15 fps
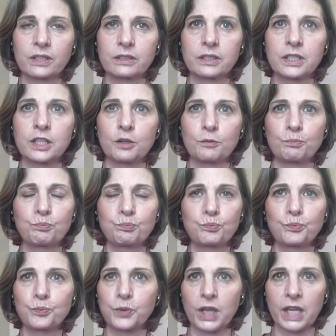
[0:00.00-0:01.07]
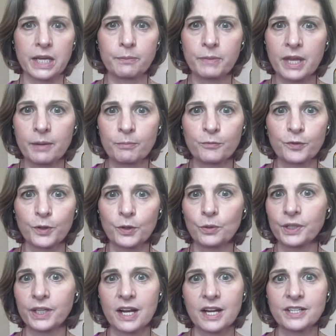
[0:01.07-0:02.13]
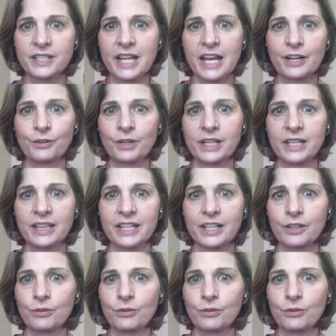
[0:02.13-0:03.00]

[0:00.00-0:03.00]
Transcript: you know, blame them for holding on to that or anything,